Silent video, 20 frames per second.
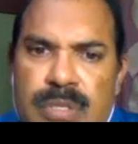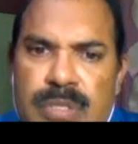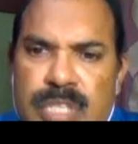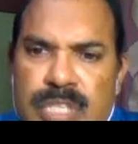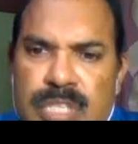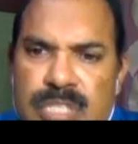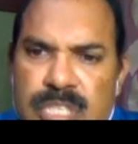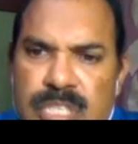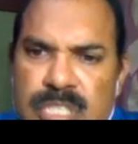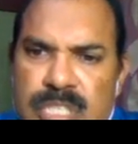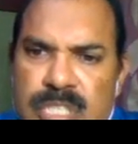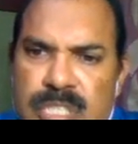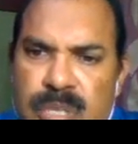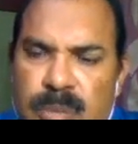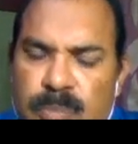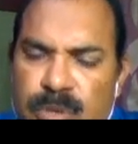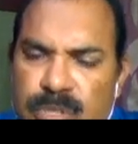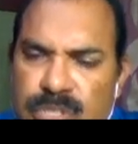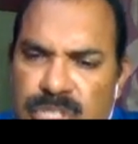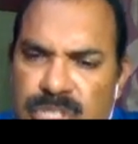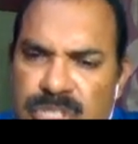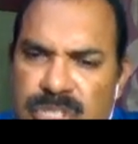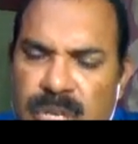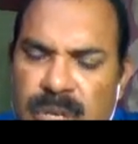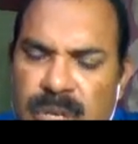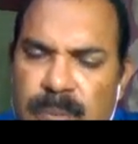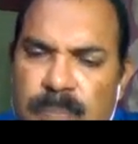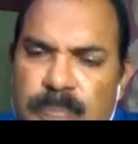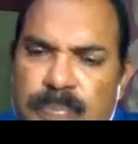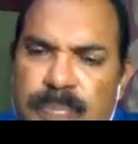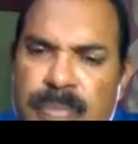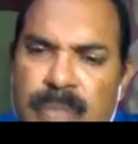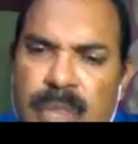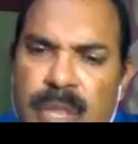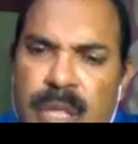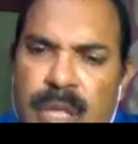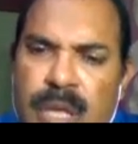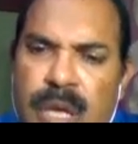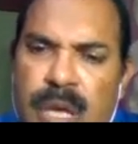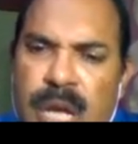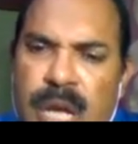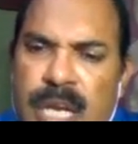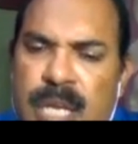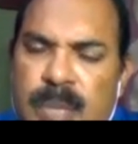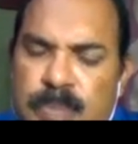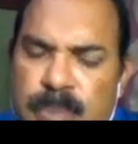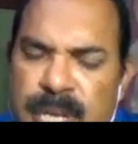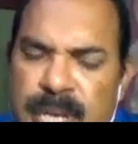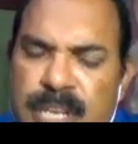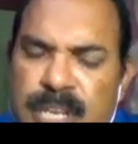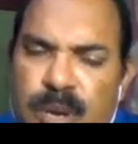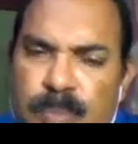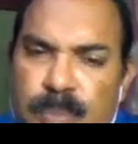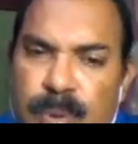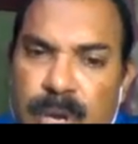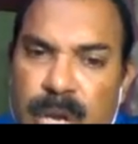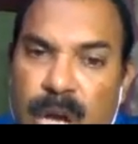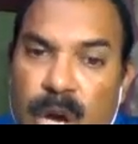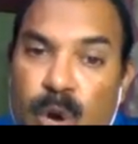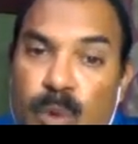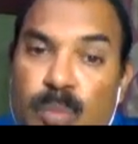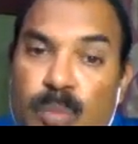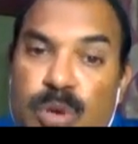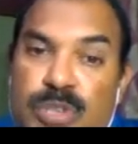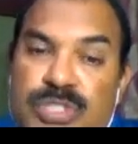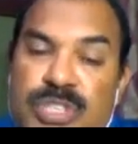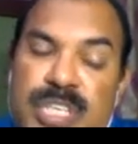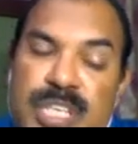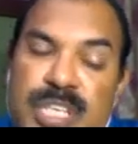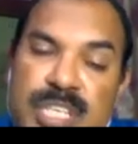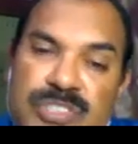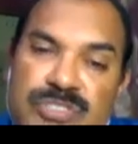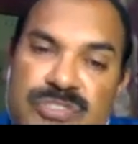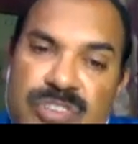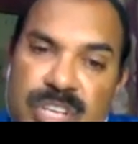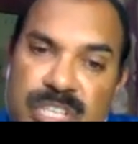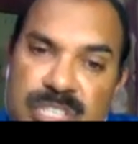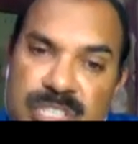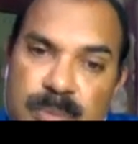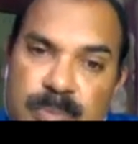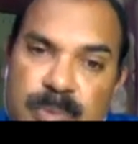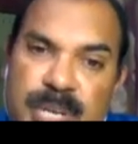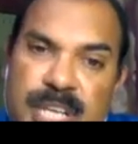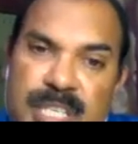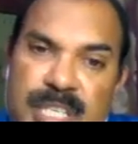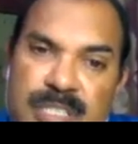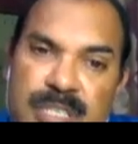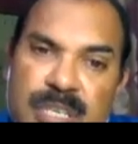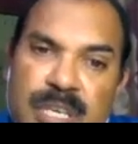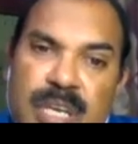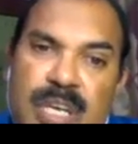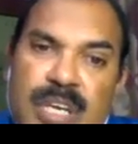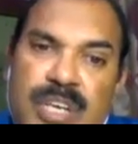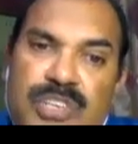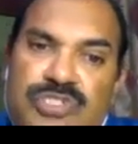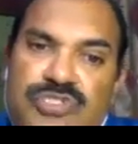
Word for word: so this is the position and depending upon how much it is stretched. If it is